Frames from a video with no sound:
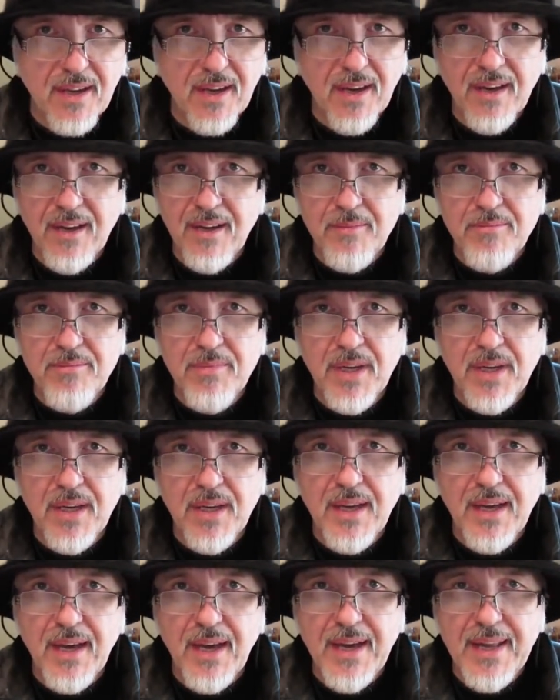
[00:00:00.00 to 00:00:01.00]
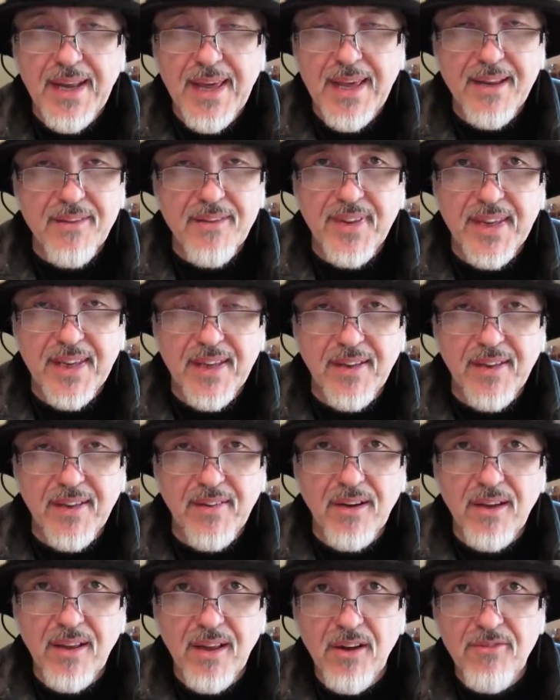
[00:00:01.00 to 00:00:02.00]
and anything
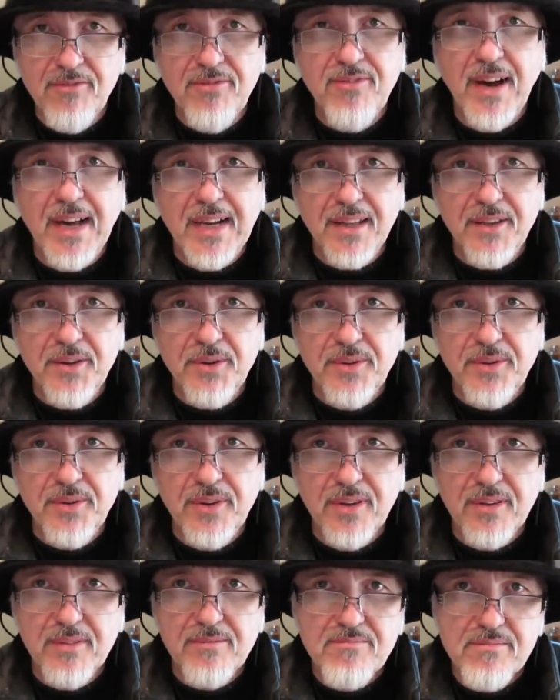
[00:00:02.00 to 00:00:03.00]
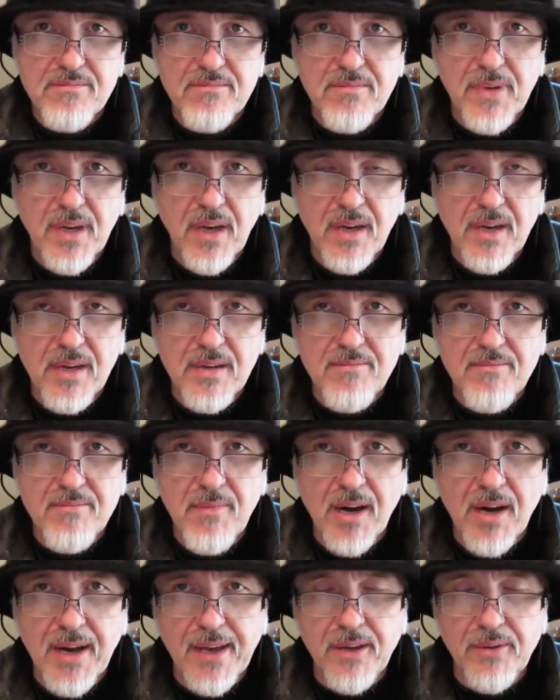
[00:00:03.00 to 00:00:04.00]
of value that
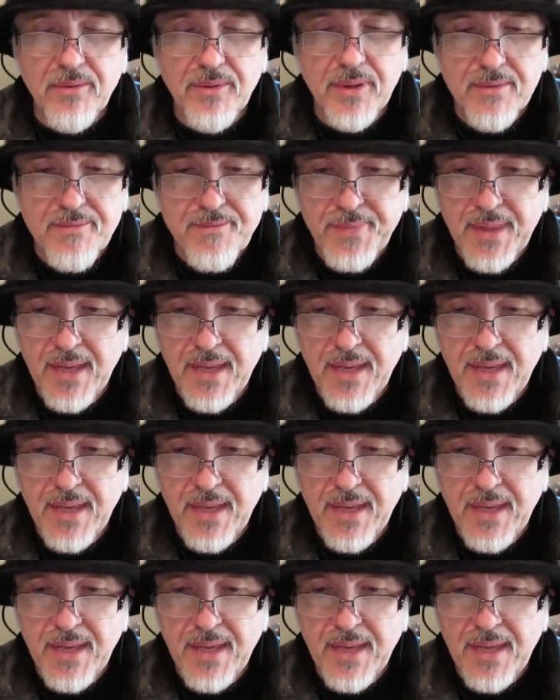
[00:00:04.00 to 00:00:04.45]
I own.